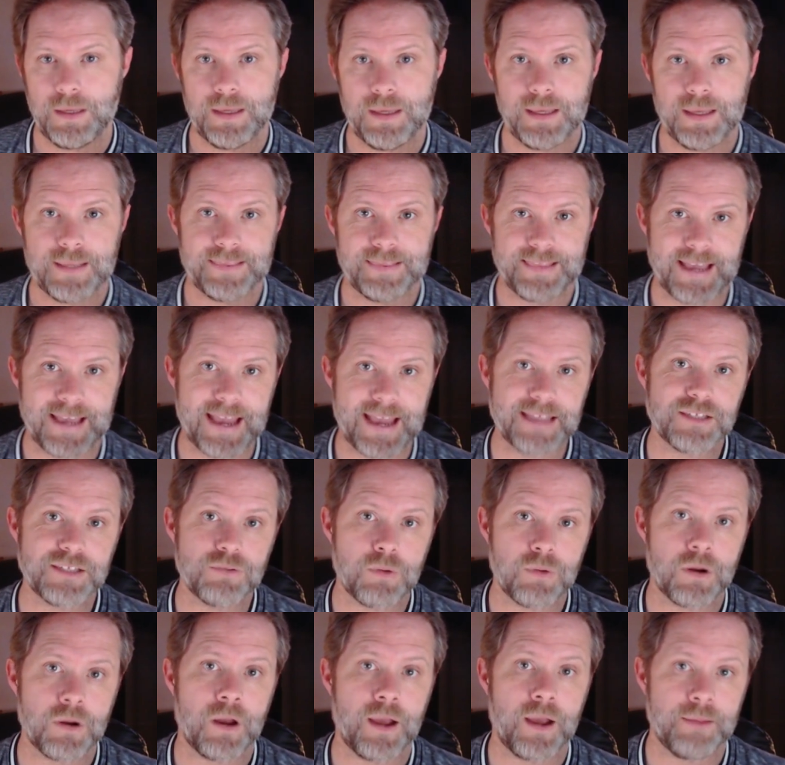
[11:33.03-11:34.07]
That's
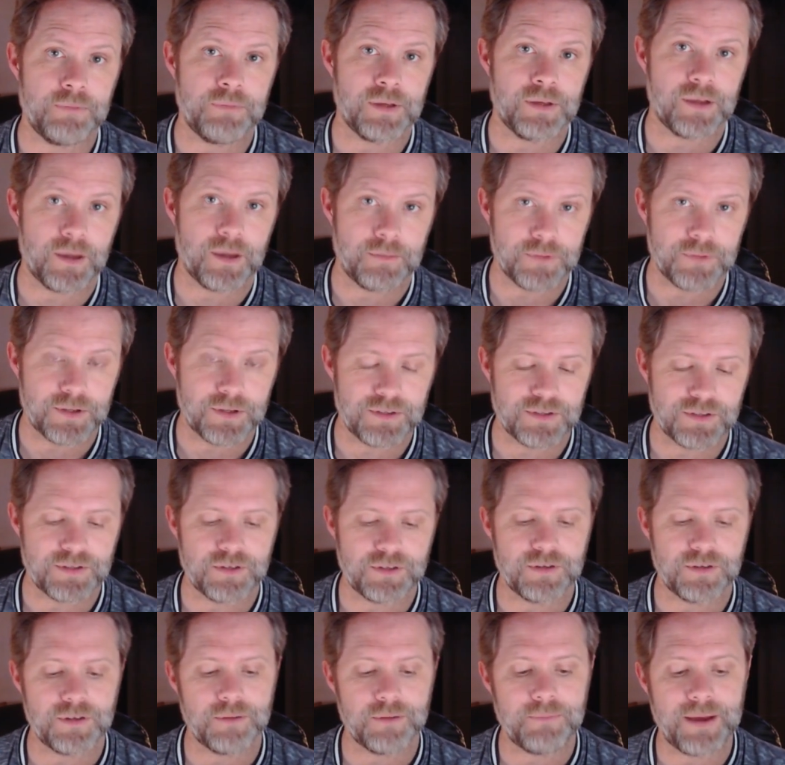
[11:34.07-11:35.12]
where I become
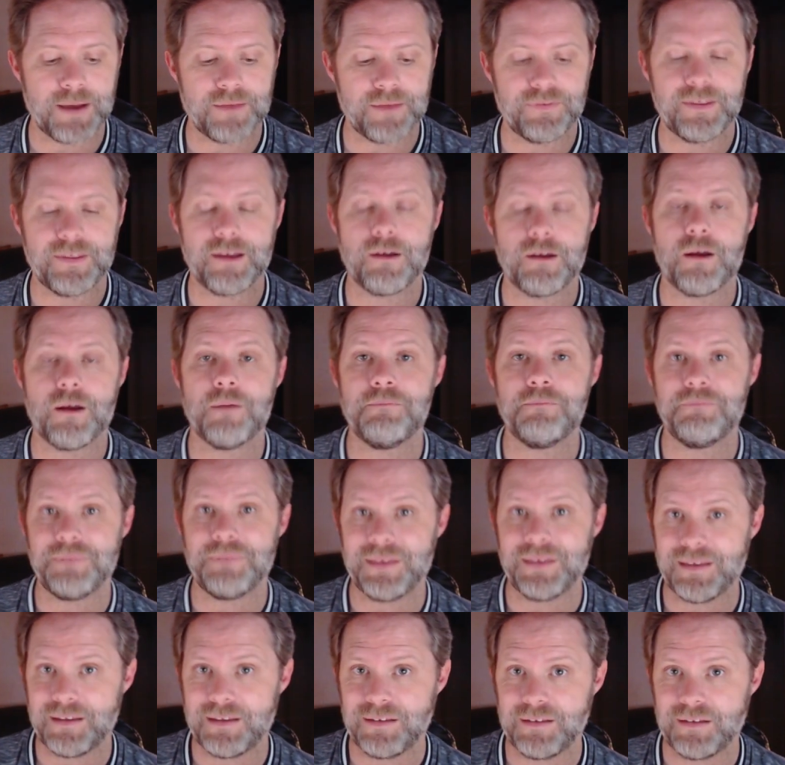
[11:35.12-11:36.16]
concerned about their
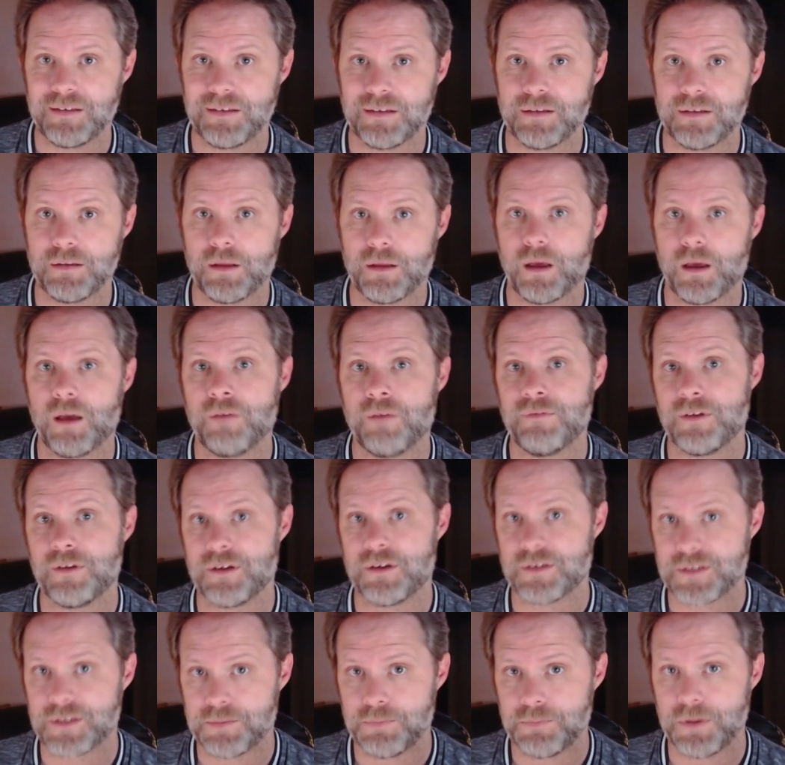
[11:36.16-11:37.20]
opinion of their
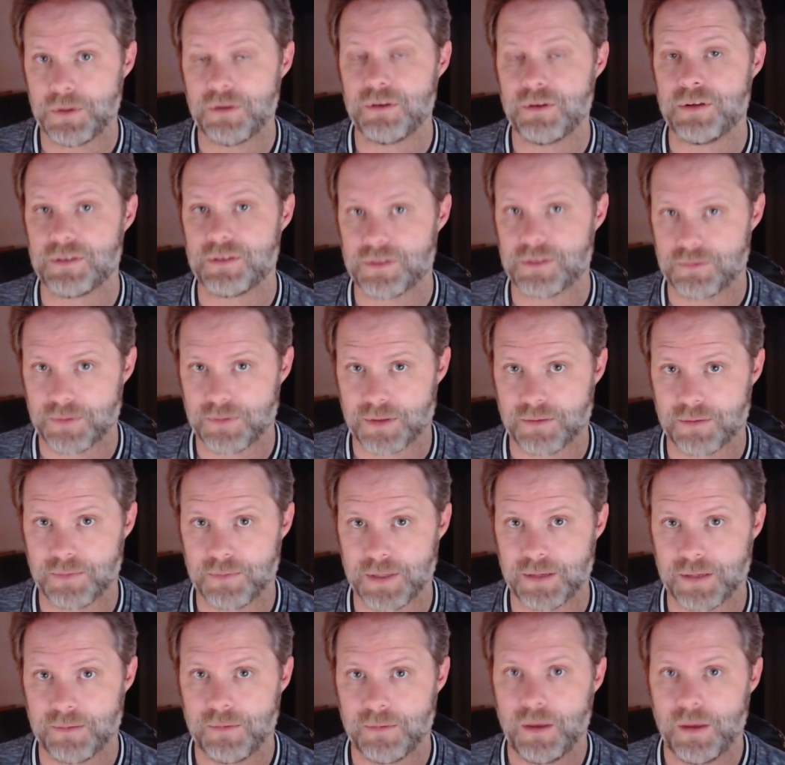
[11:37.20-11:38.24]
experience with
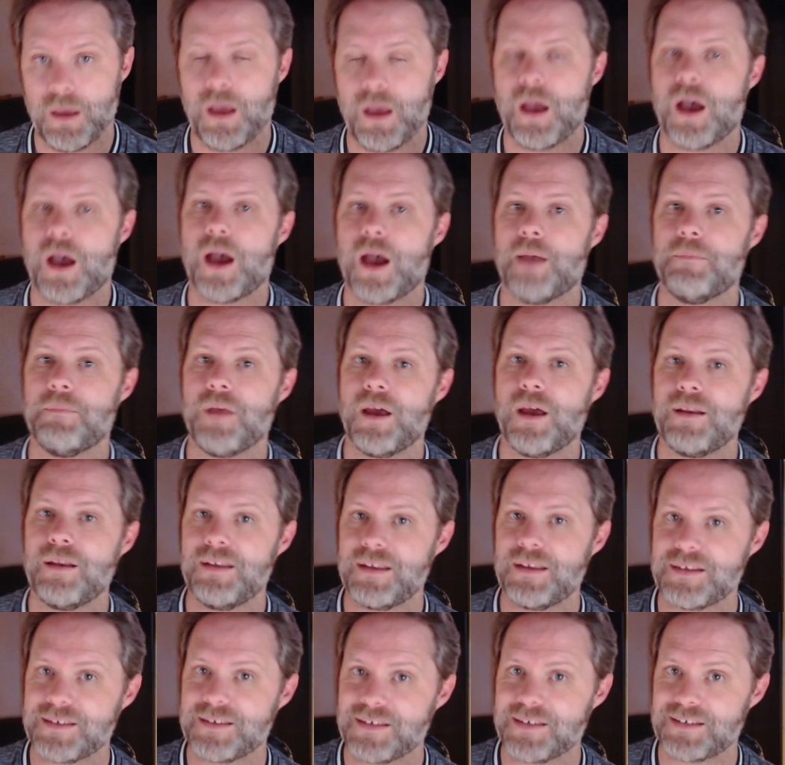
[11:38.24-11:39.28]
me. I'm not
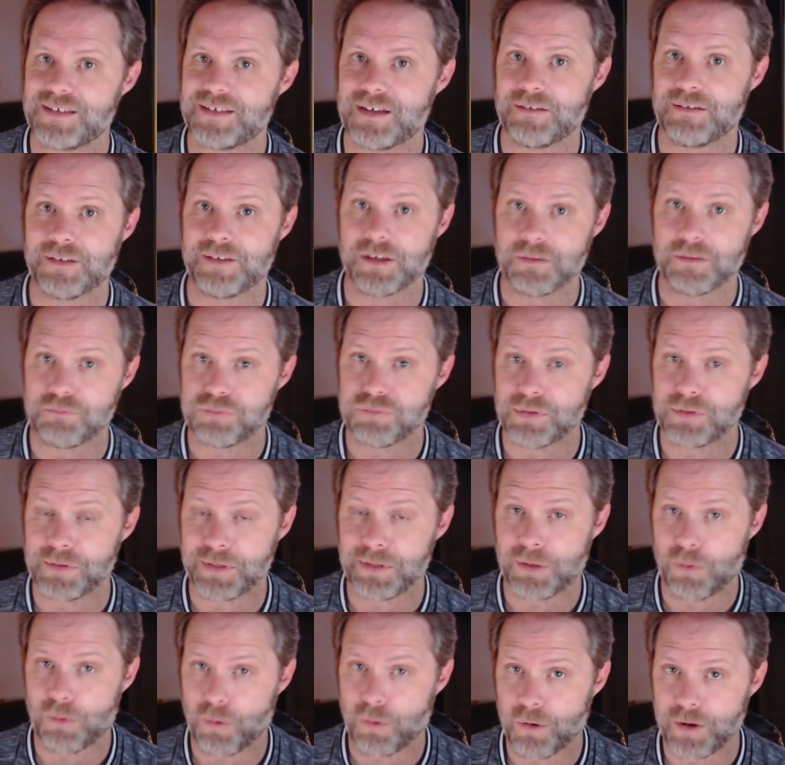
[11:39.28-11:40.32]
necessarily completely
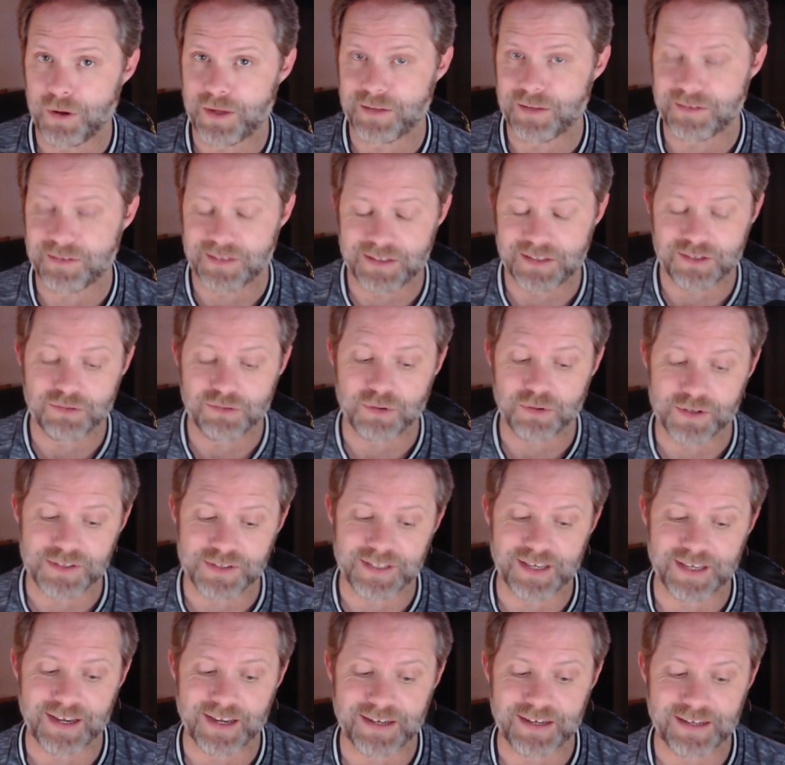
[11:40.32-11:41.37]
oriented towards
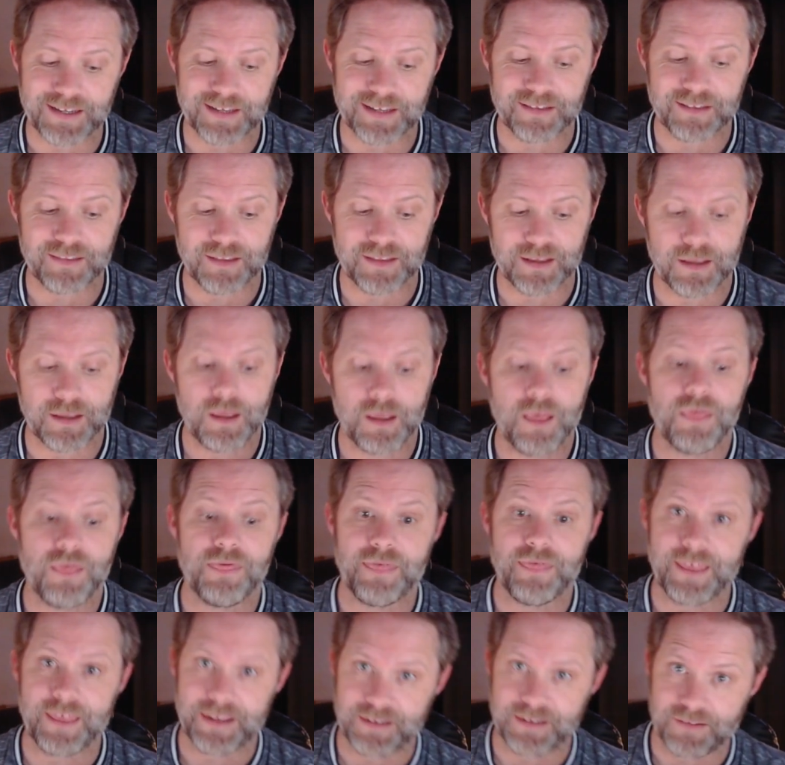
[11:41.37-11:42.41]
the idea that
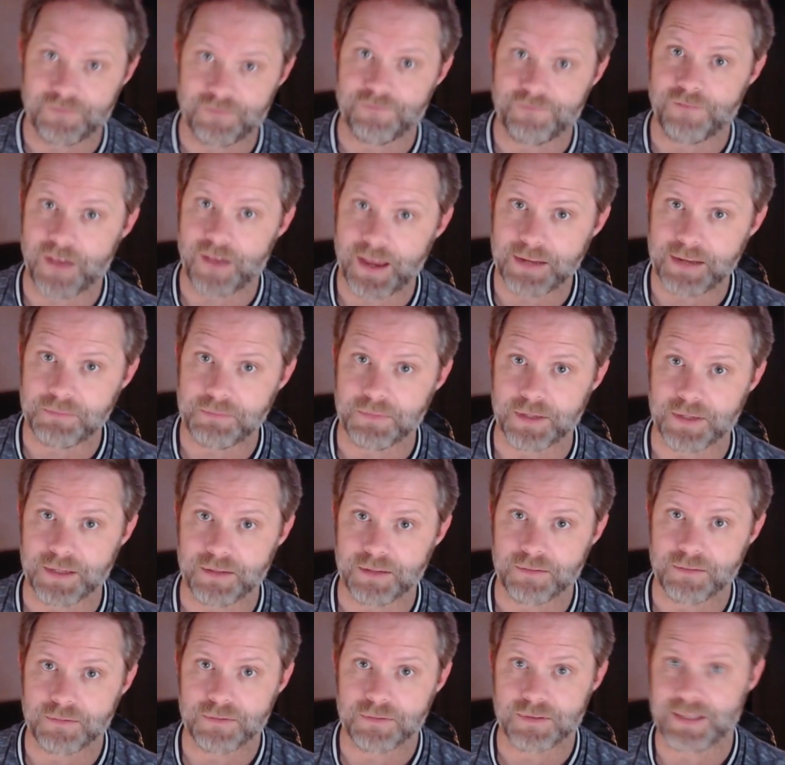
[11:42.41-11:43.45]
they define
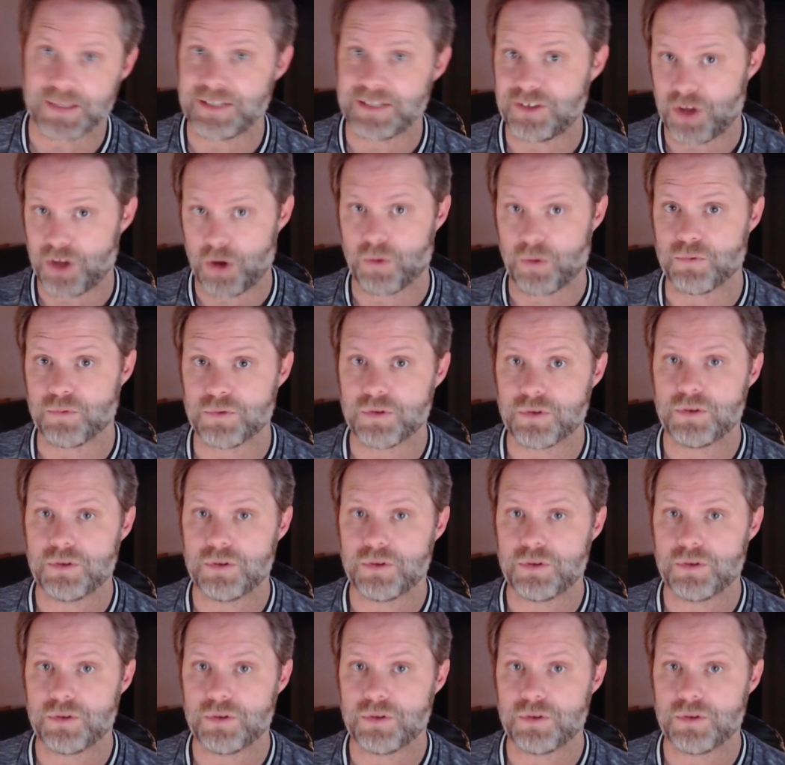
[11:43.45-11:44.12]
me. They don't.